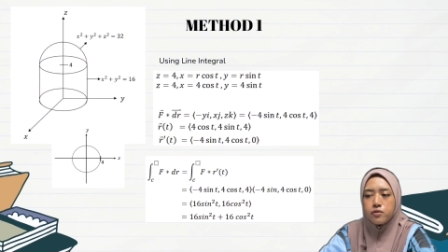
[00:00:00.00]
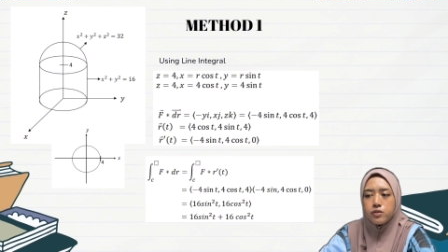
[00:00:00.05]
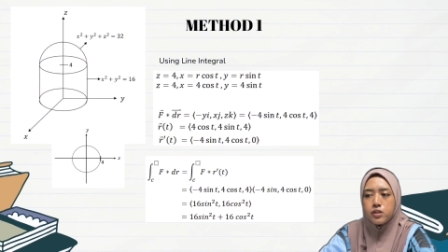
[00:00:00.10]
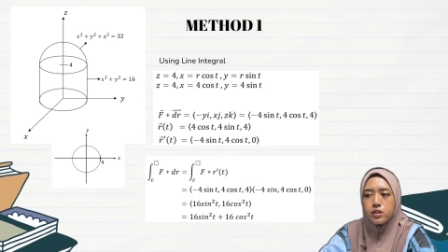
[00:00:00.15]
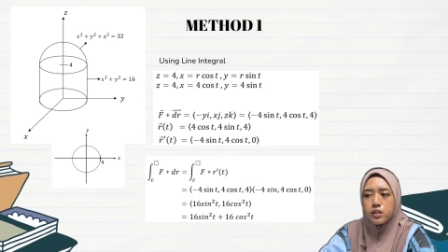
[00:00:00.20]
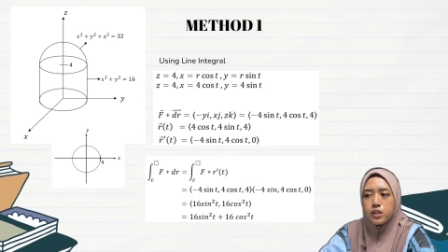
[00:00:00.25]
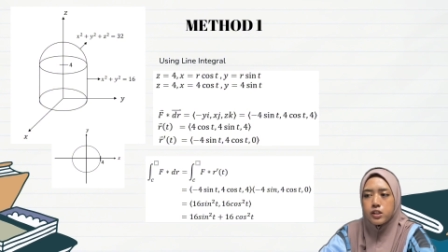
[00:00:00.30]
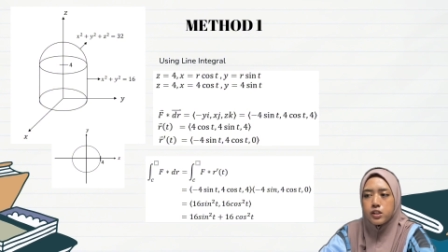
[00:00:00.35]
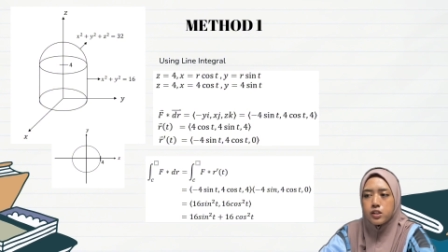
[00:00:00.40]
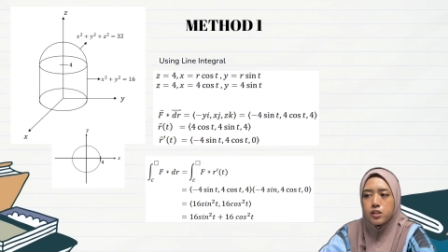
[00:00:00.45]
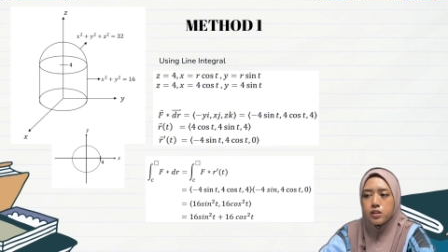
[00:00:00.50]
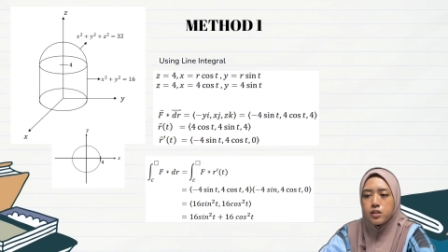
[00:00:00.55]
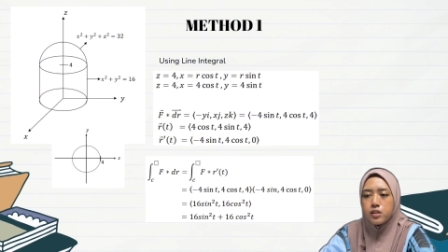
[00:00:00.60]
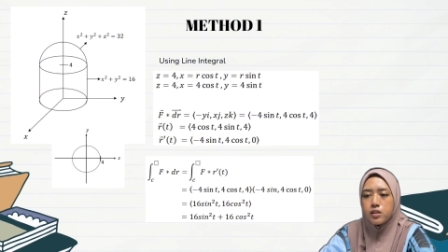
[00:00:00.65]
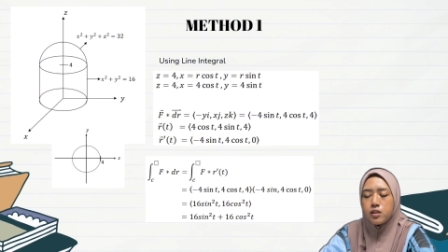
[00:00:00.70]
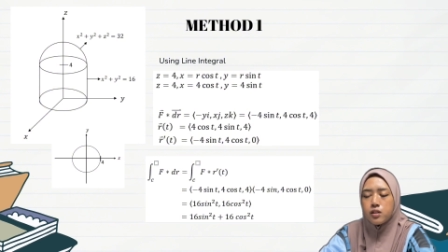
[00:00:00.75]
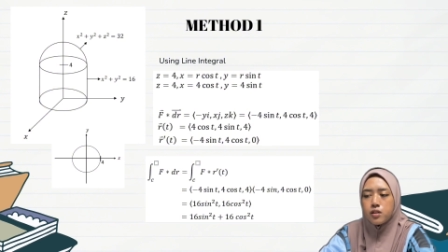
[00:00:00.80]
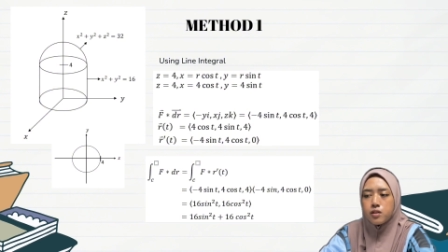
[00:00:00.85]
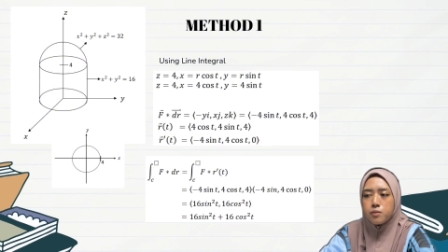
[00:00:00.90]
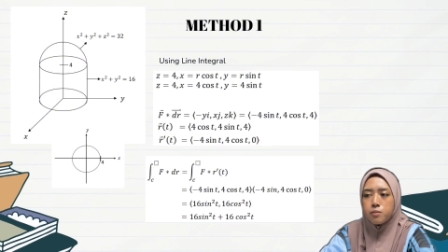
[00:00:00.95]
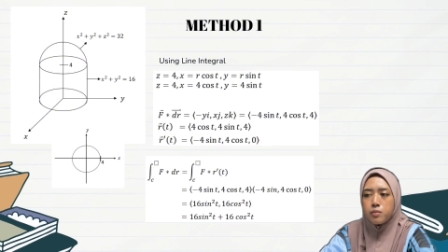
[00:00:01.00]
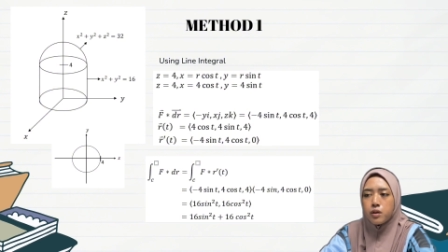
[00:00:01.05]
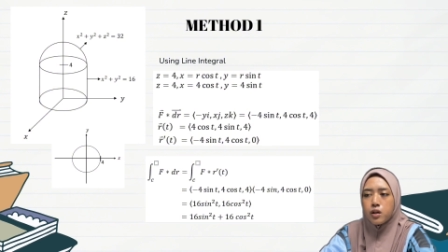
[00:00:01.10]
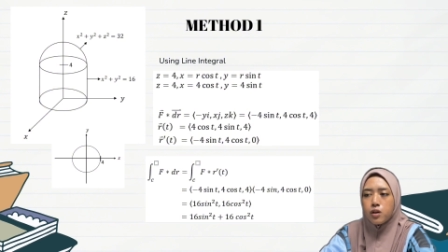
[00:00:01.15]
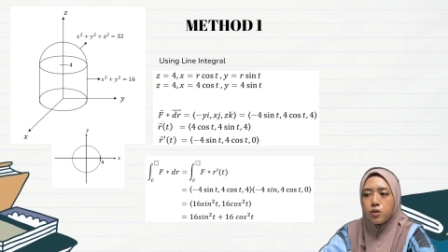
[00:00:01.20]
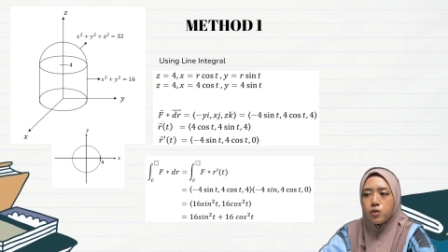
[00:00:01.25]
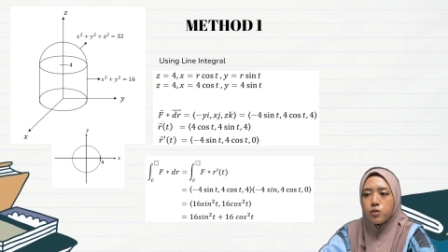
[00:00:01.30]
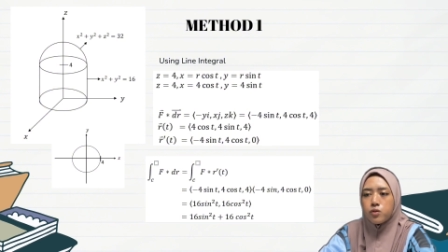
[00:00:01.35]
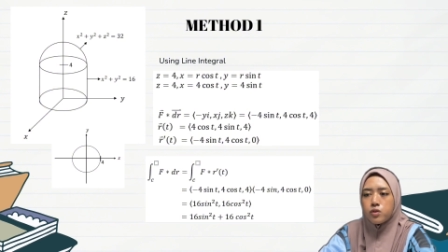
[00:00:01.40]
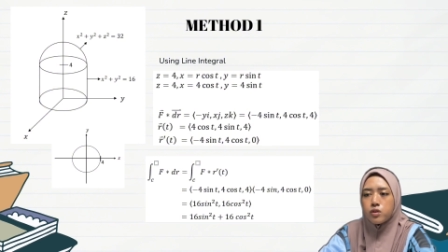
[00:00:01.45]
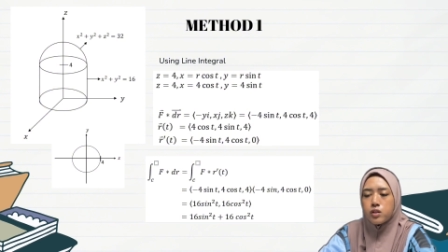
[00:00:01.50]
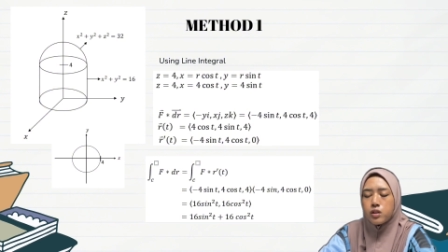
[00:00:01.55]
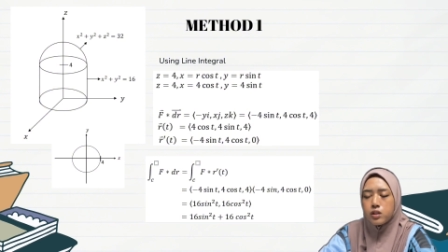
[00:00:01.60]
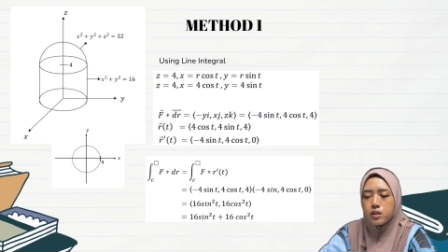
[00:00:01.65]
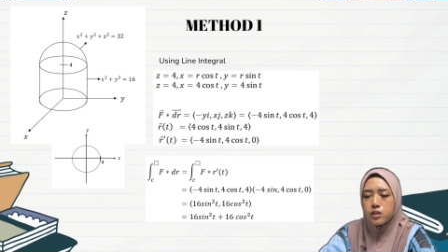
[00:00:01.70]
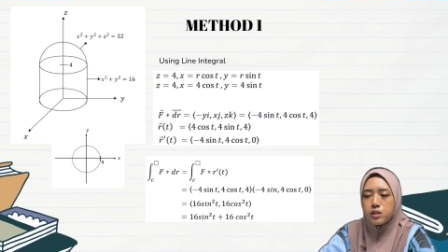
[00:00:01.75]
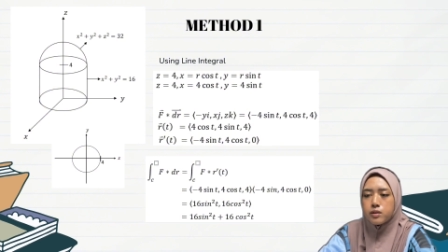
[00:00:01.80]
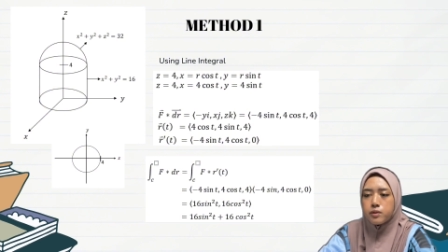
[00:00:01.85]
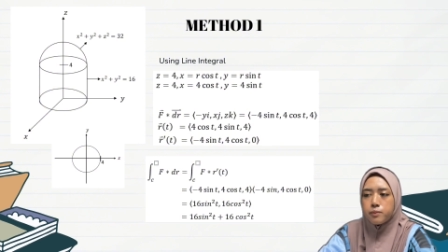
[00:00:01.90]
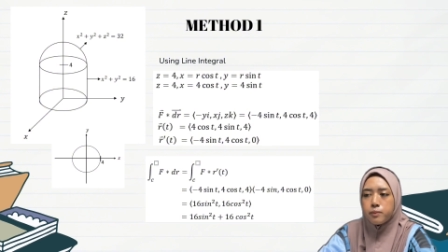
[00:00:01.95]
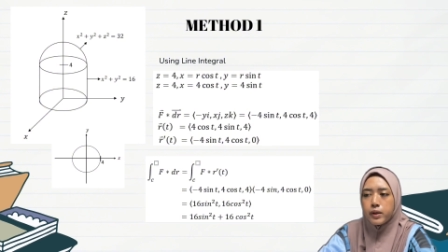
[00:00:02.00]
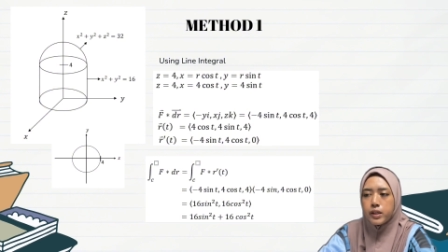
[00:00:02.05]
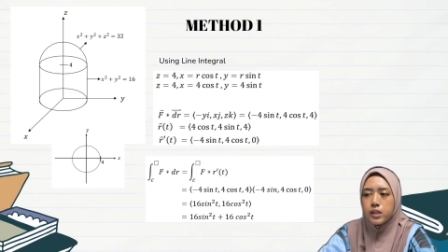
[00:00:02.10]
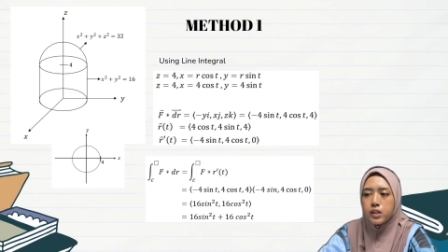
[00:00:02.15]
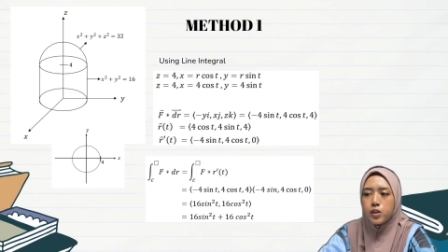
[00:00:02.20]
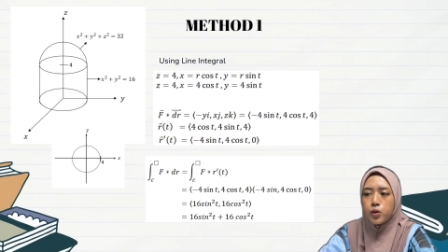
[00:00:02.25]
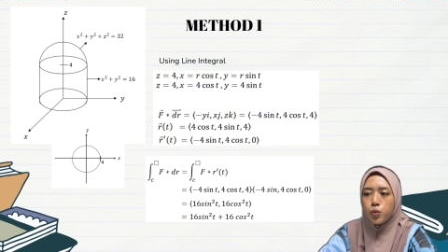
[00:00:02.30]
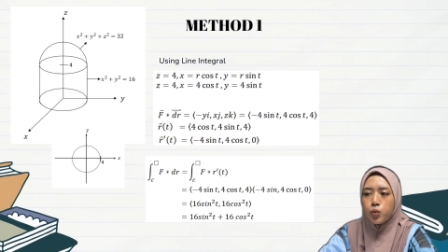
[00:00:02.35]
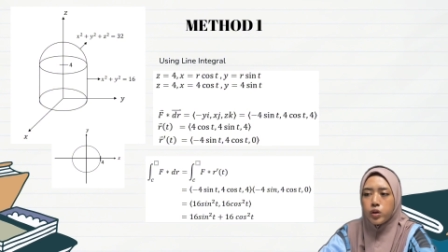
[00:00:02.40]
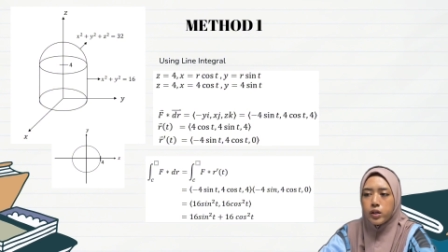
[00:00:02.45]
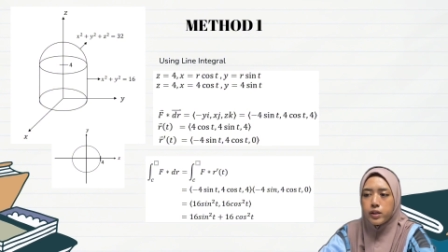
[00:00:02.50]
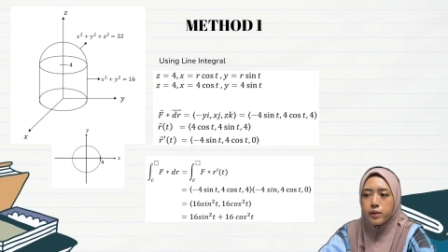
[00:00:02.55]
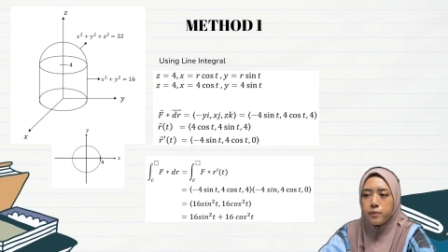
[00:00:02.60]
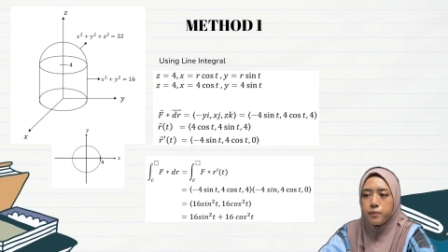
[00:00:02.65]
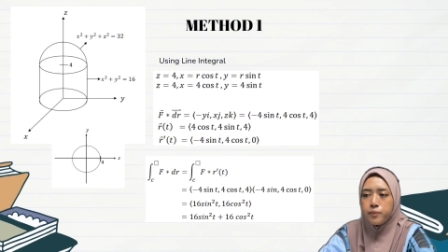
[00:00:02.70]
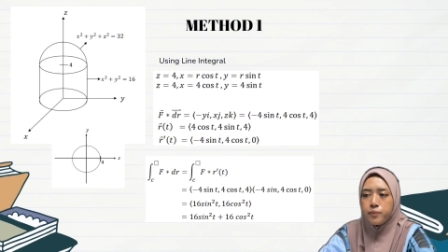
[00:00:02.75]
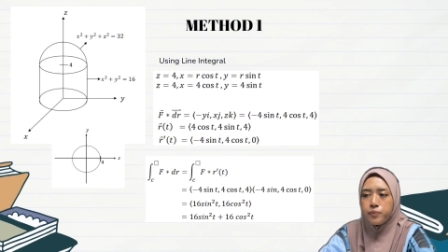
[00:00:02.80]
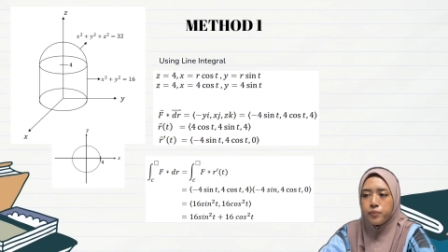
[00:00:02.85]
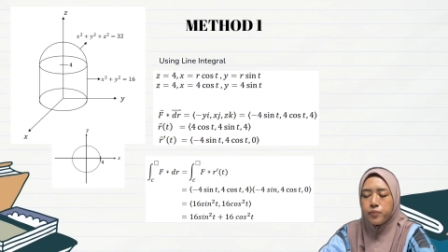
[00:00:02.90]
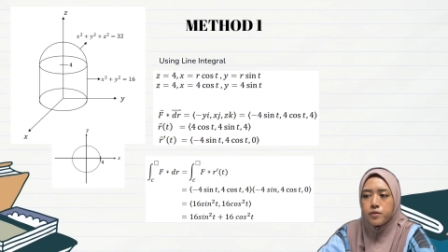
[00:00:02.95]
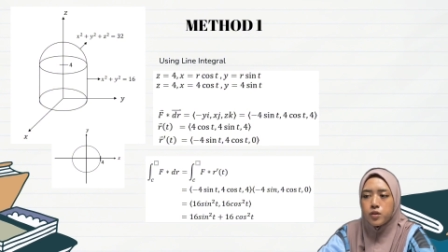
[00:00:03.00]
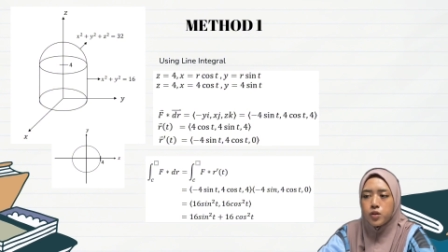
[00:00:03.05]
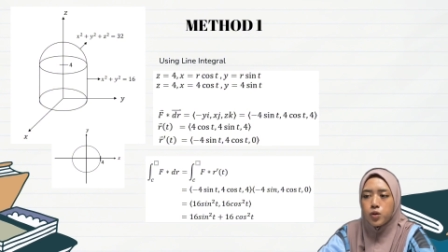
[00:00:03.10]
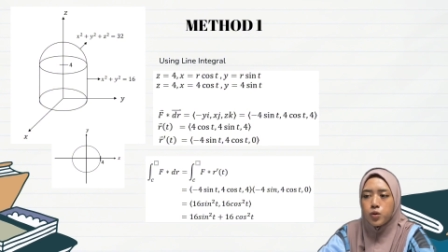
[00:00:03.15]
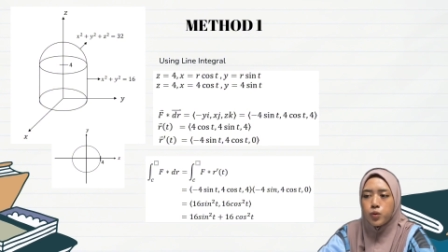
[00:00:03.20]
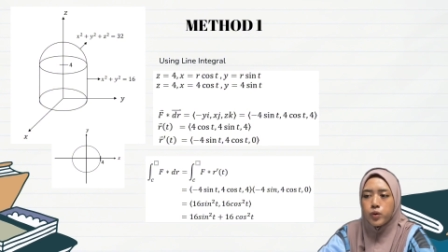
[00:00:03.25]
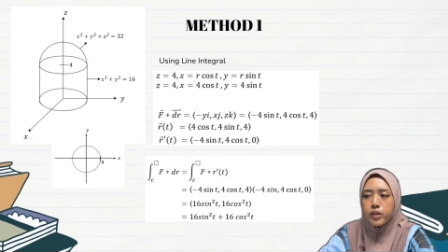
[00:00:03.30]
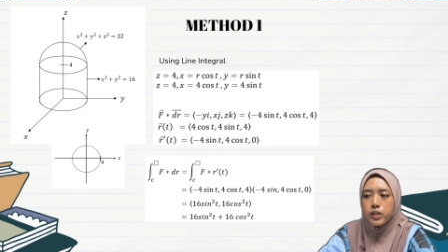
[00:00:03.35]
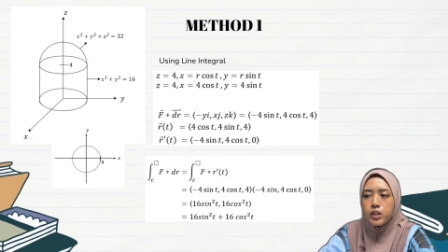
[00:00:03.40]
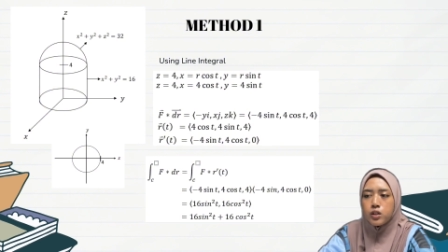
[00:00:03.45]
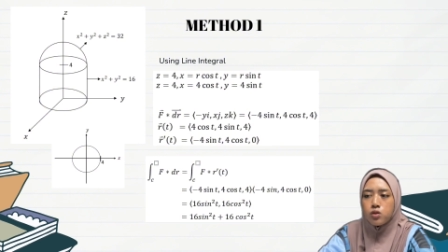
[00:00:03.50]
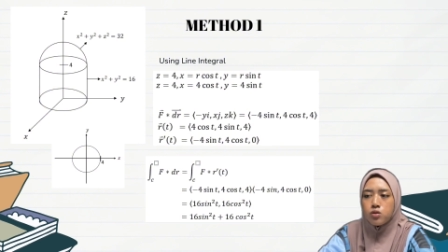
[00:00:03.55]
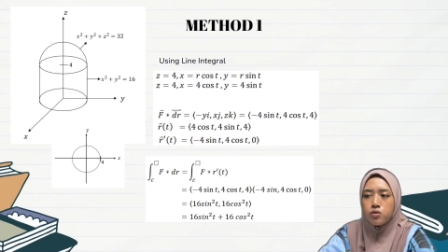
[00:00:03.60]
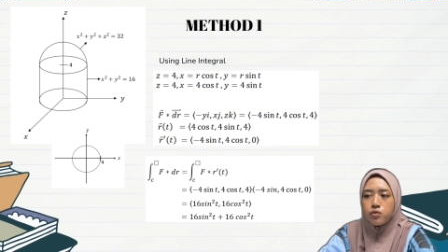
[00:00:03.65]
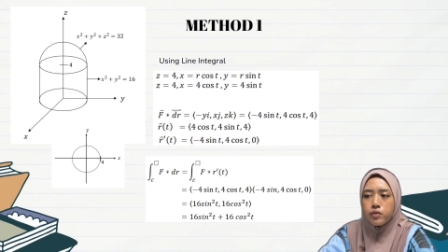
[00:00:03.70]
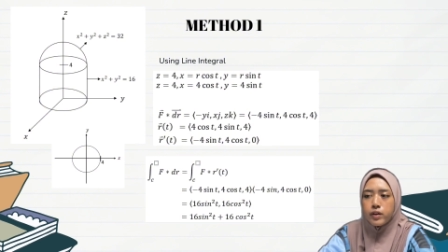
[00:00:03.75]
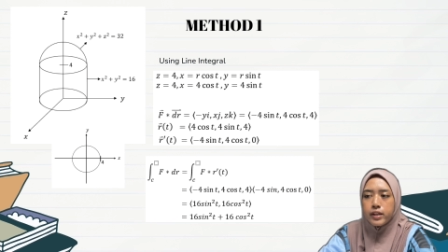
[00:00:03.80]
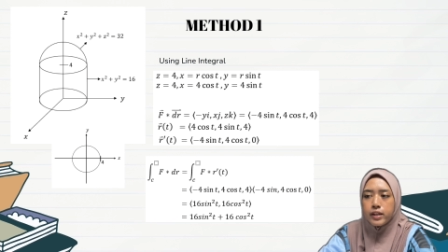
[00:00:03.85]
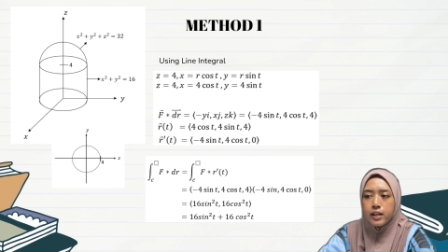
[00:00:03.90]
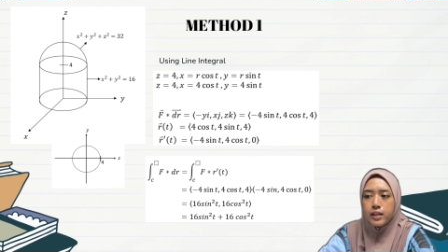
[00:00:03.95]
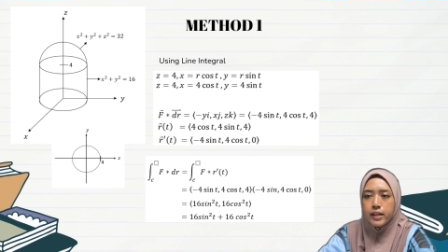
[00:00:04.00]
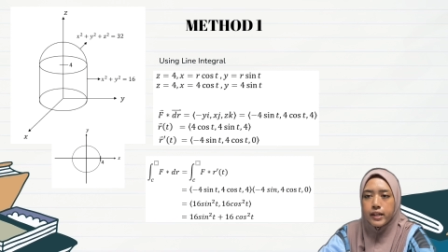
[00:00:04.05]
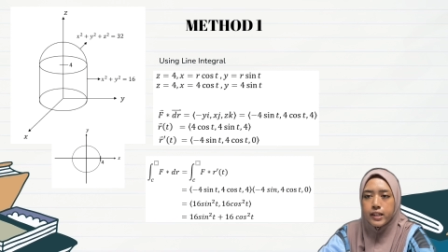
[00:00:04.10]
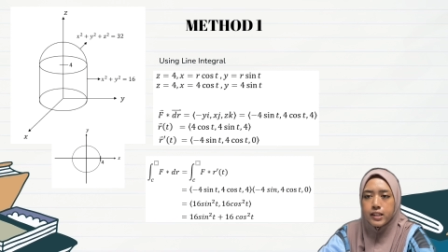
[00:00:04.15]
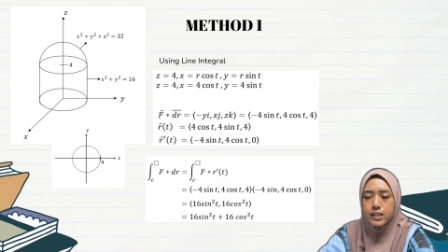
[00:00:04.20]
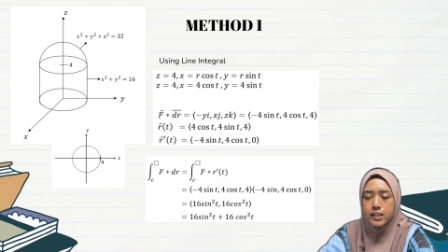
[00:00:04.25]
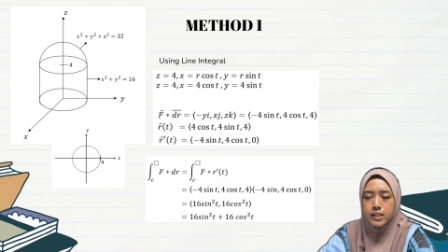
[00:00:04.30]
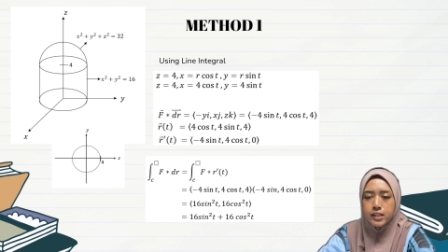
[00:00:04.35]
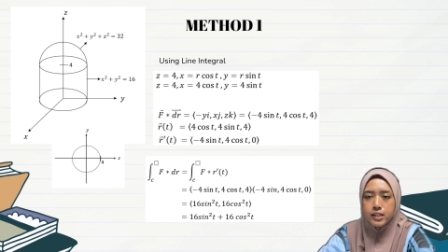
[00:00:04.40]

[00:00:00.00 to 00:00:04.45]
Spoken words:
So before we want to find the differentiation about